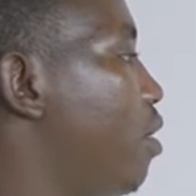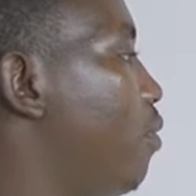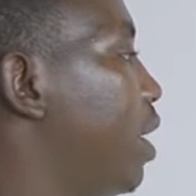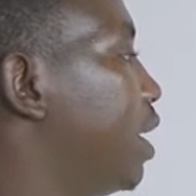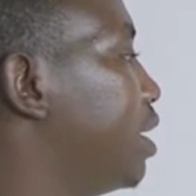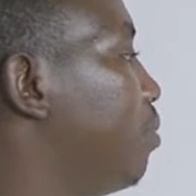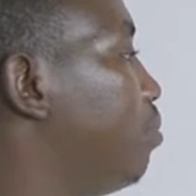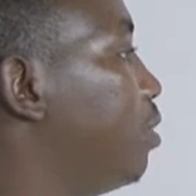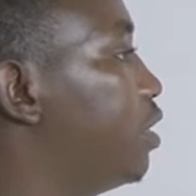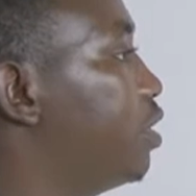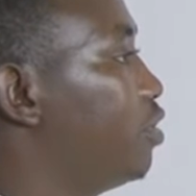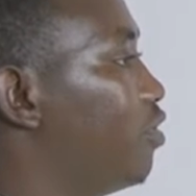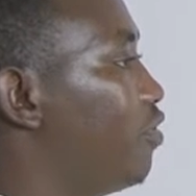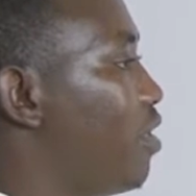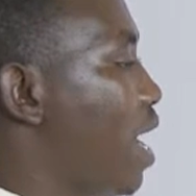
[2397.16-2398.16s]
We are
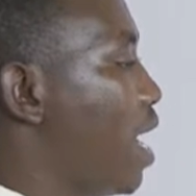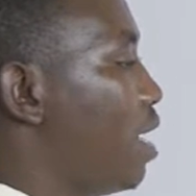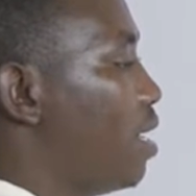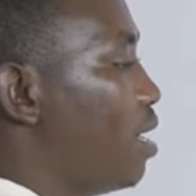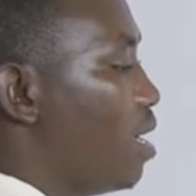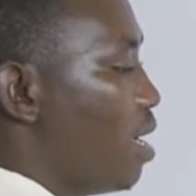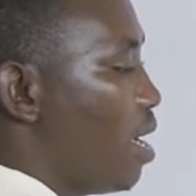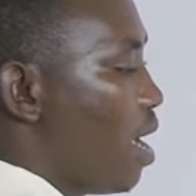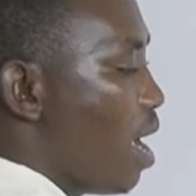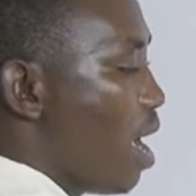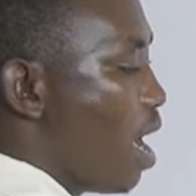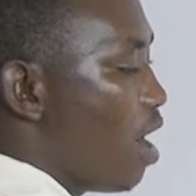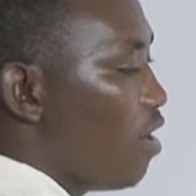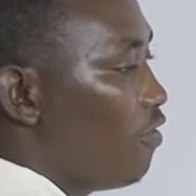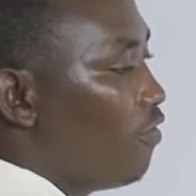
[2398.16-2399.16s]
supposed to find
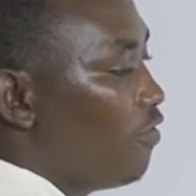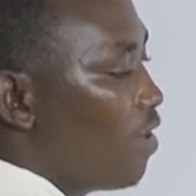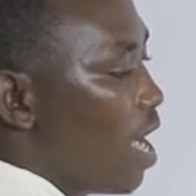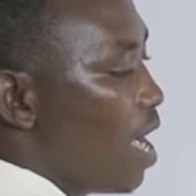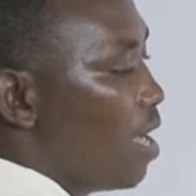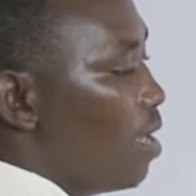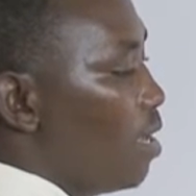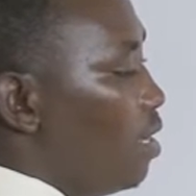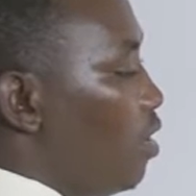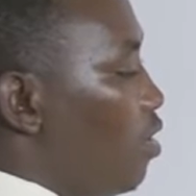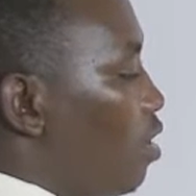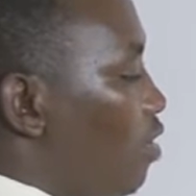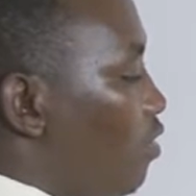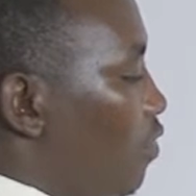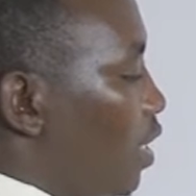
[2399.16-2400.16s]
how far, the
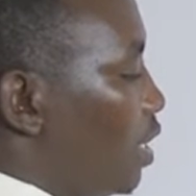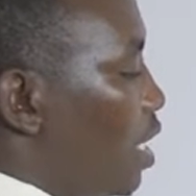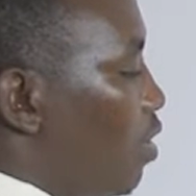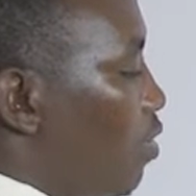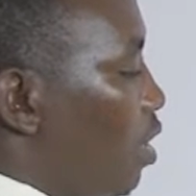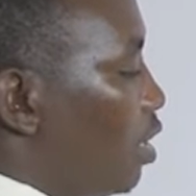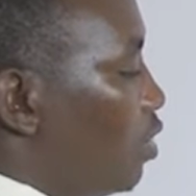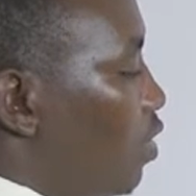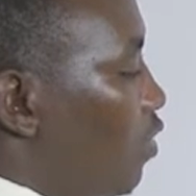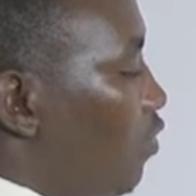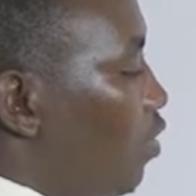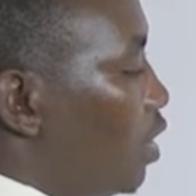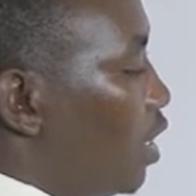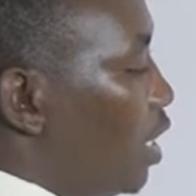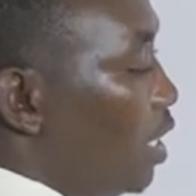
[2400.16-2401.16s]
whole of this angle is
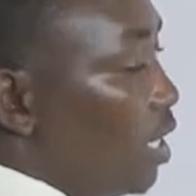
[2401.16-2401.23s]
140